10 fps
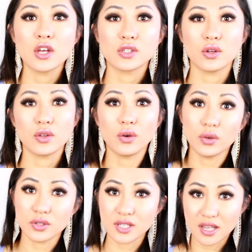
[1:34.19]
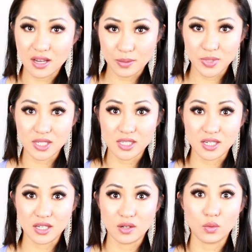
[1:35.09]
so the holes cannot be
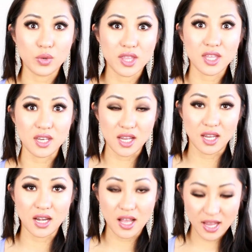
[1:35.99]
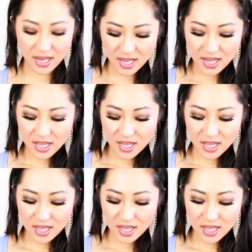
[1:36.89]
seen with the naked eye.